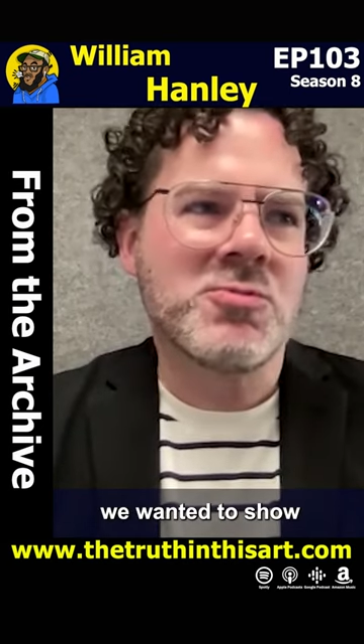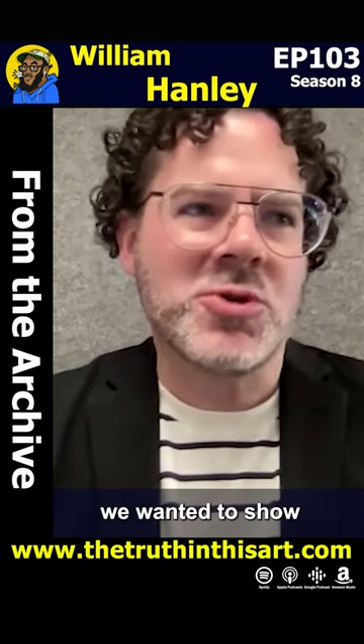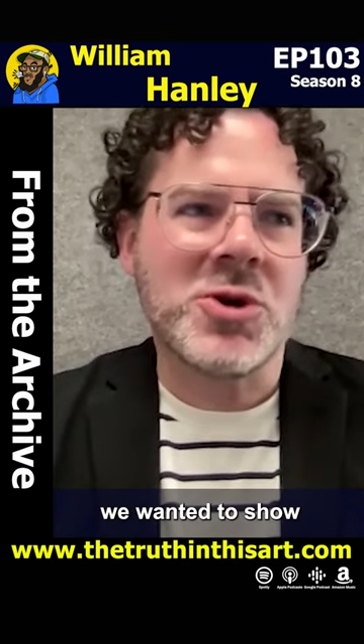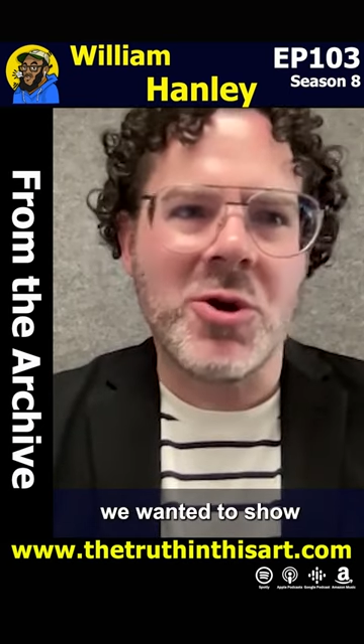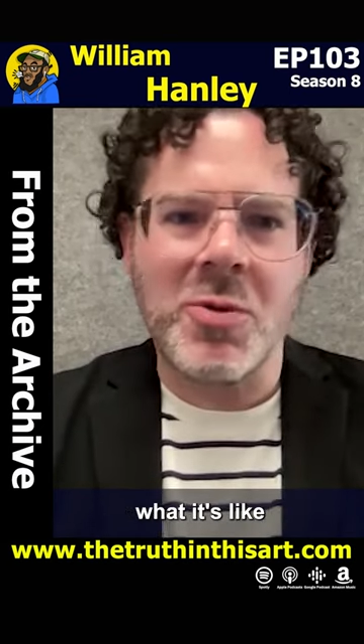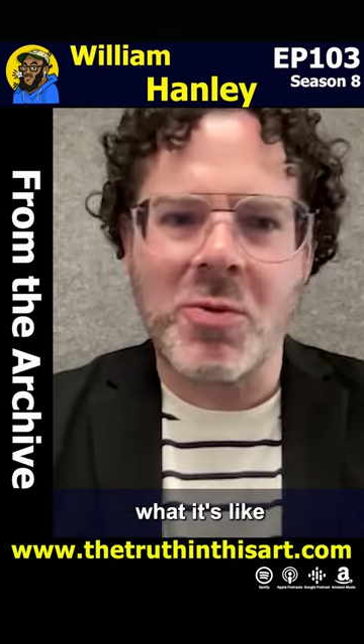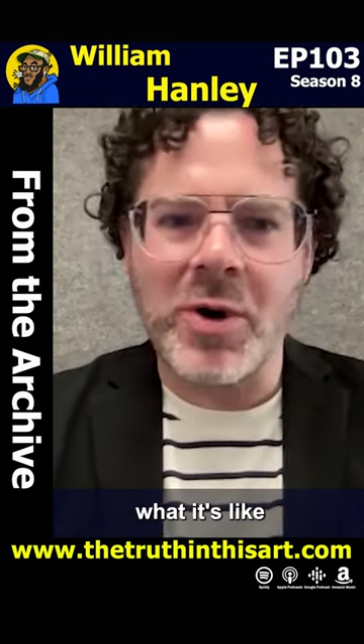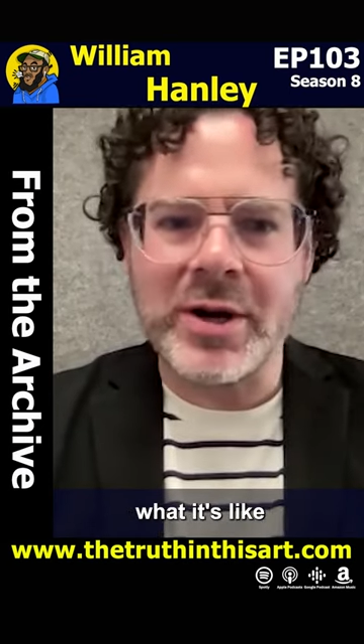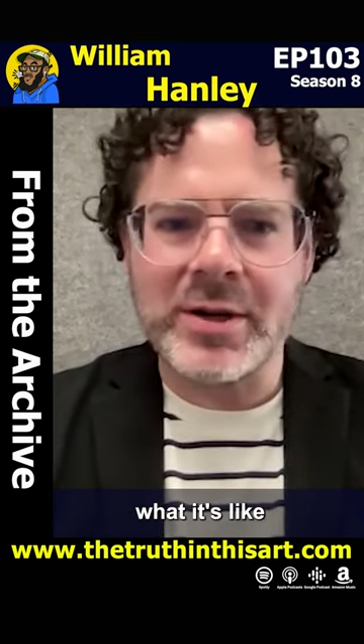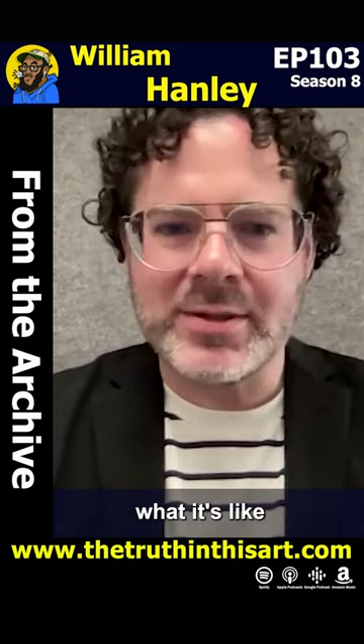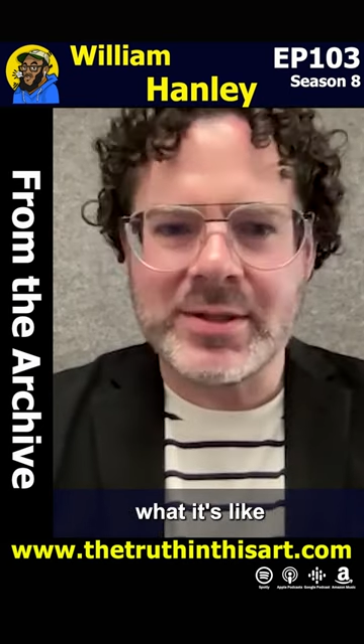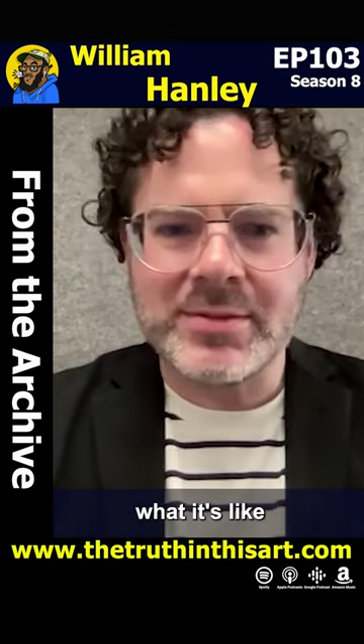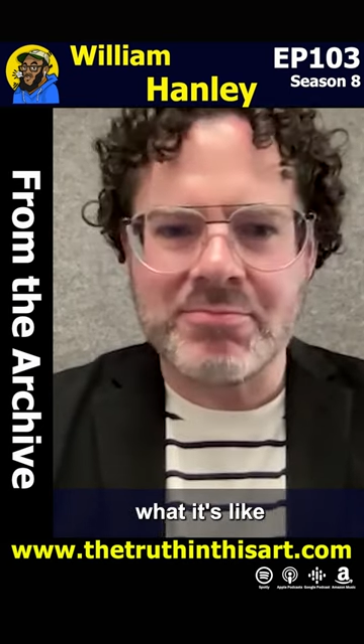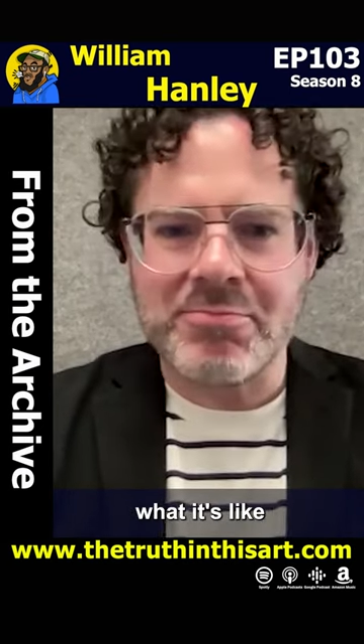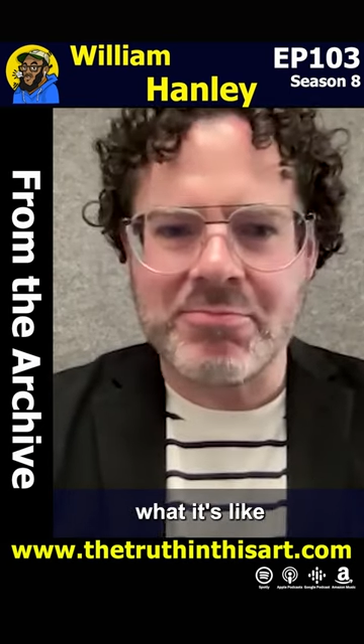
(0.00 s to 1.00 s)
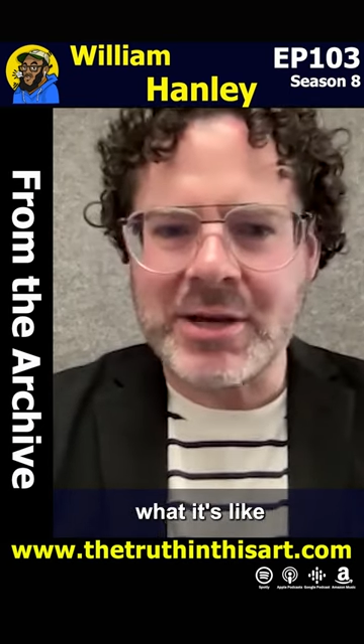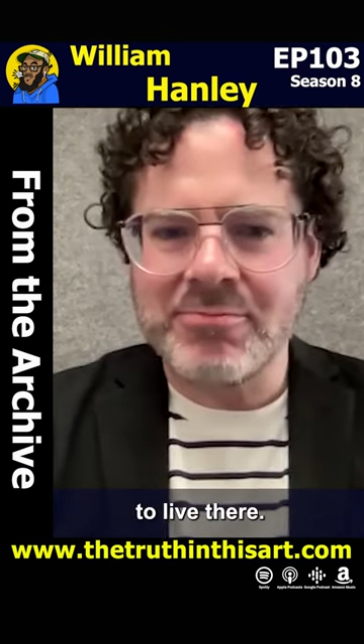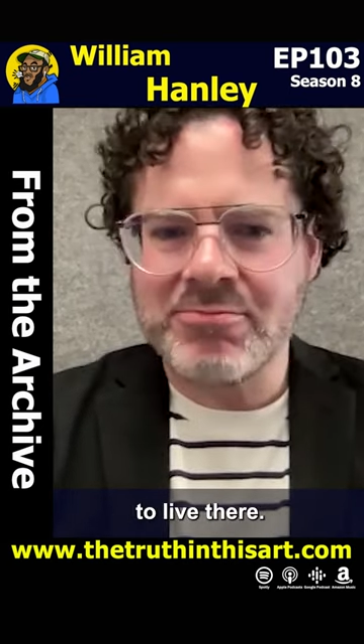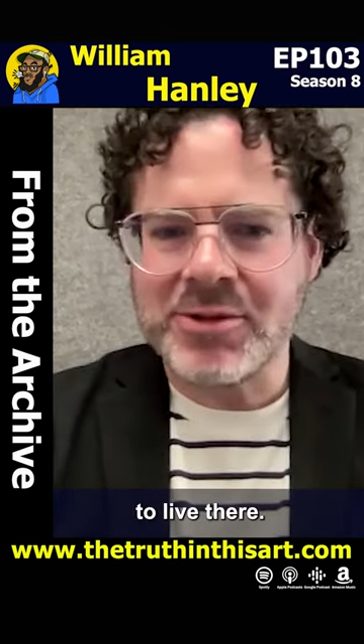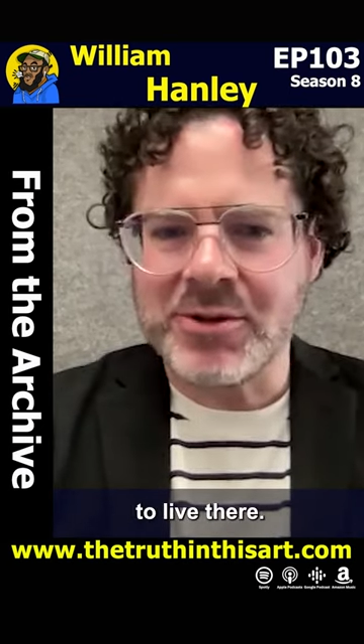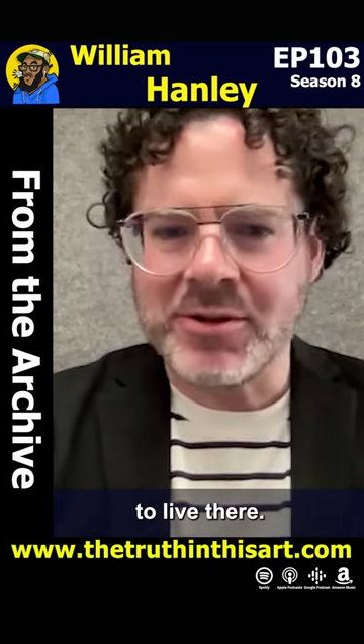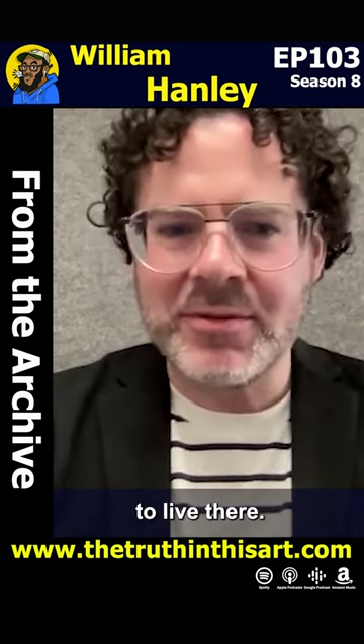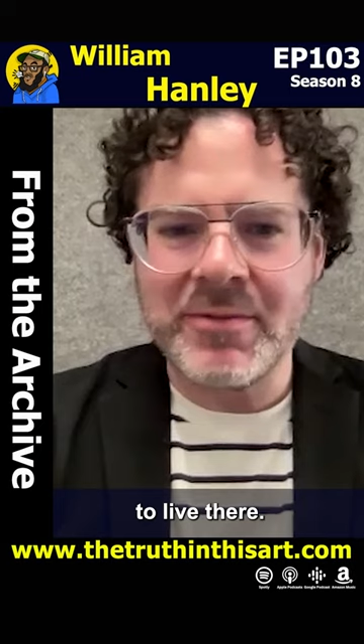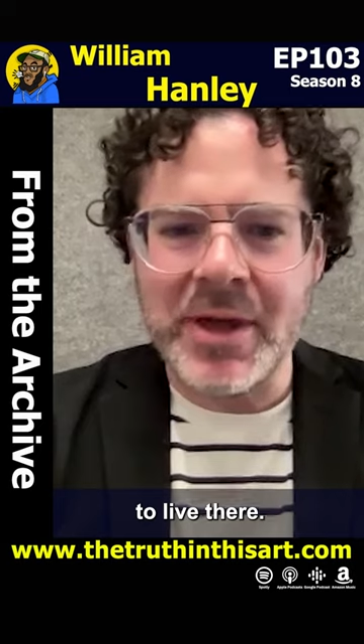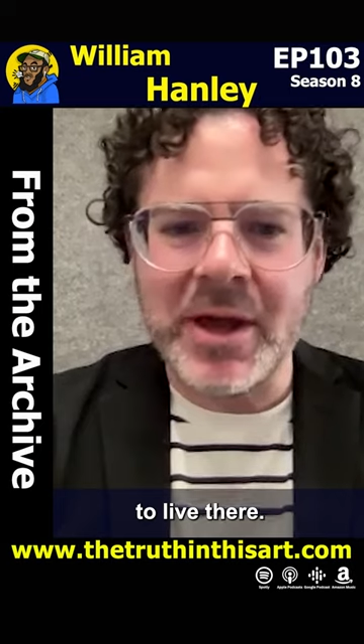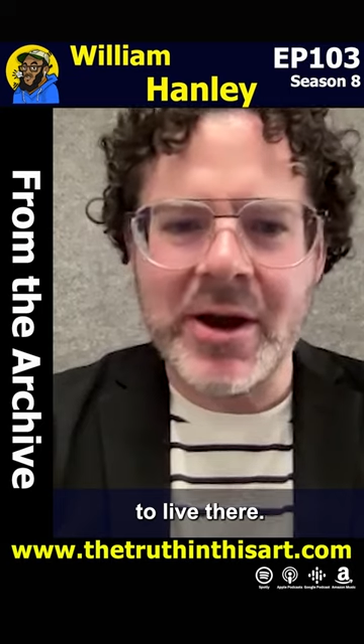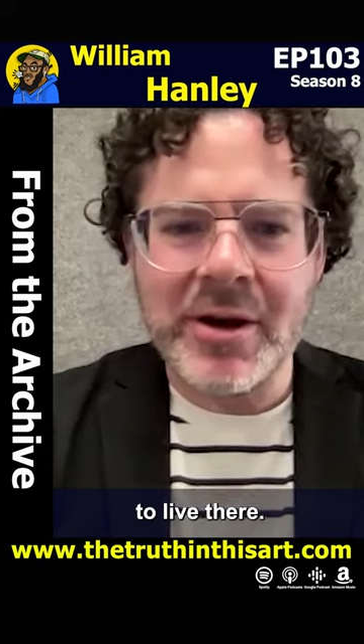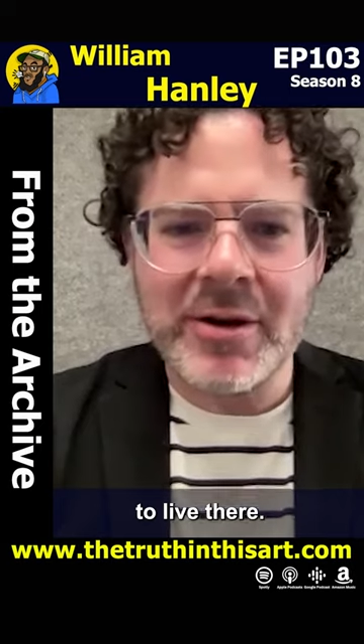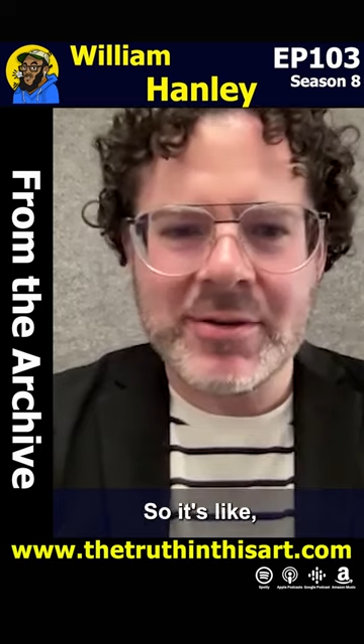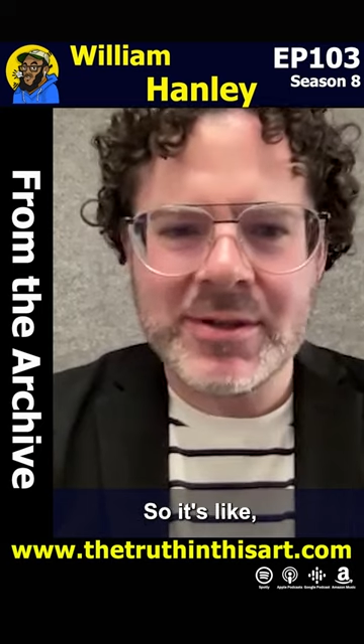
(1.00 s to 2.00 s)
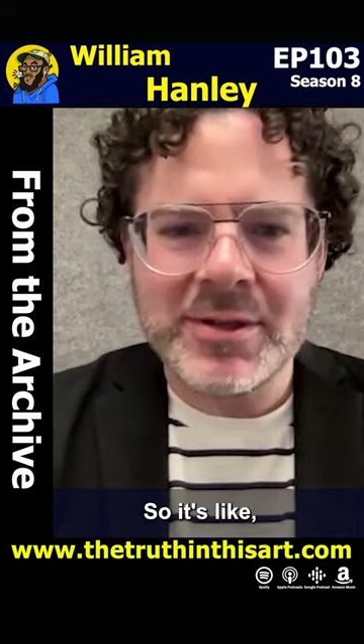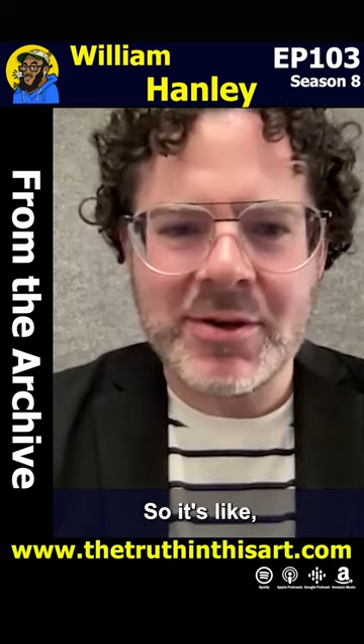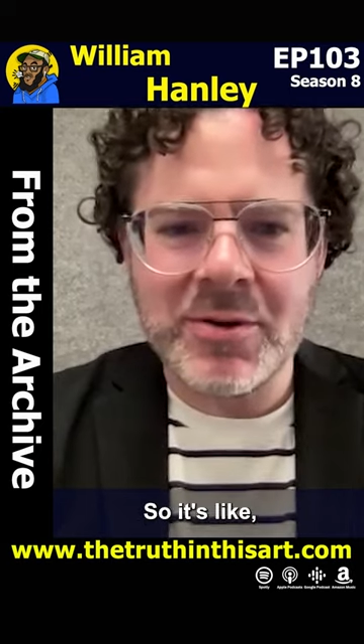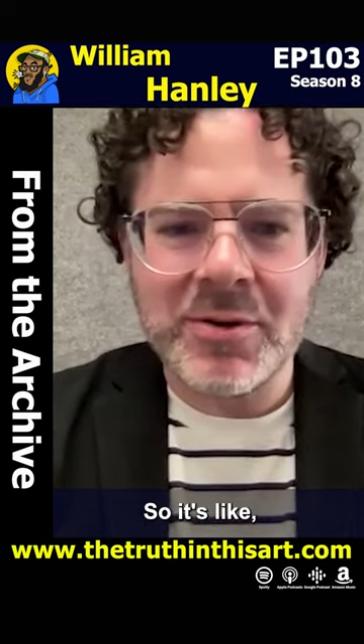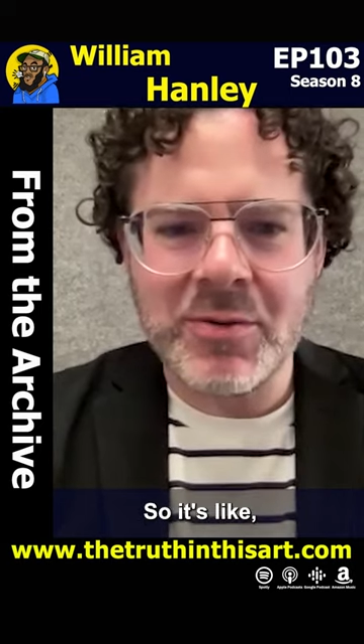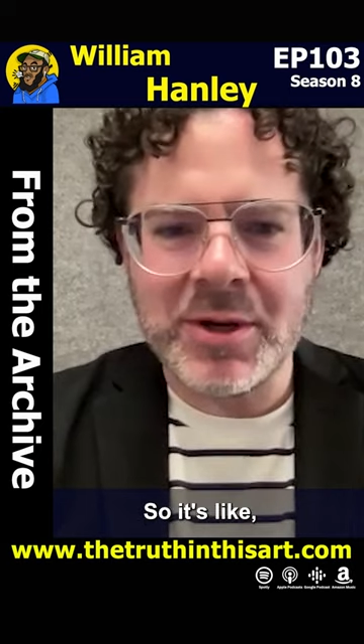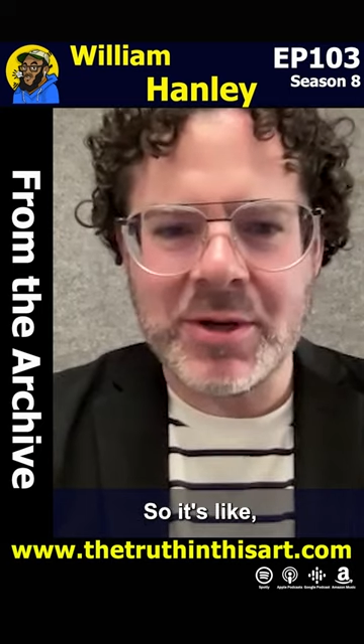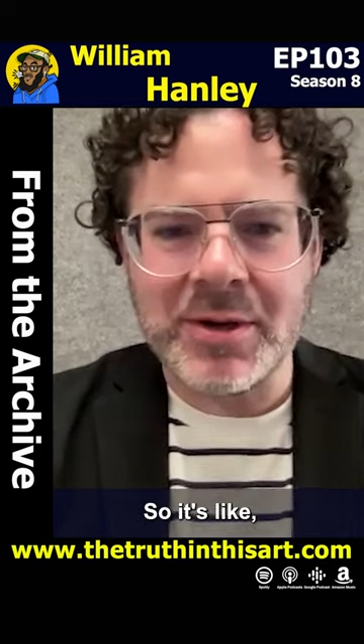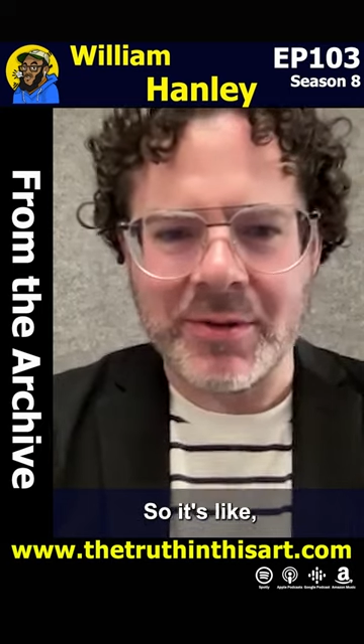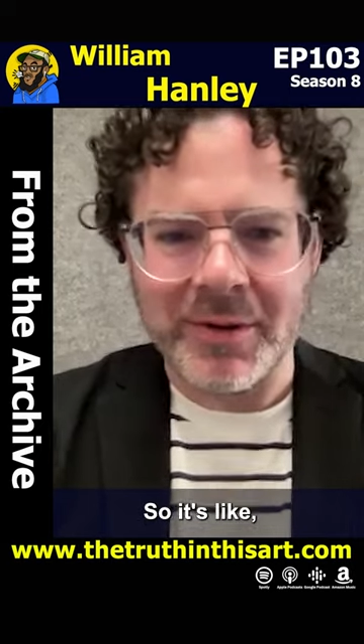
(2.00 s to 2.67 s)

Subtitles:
show what it's like to live there. So we